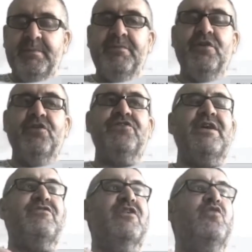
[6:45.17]
those
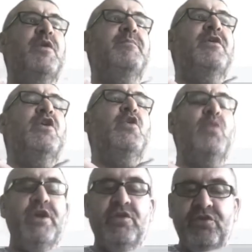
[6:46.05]
soundtracks.
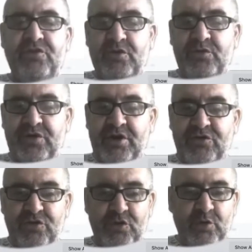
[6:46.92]
We could use a
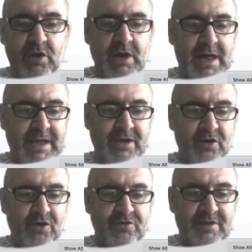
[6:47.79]
tool like
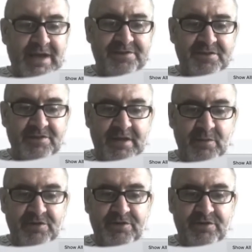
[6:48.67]
Audacity, which is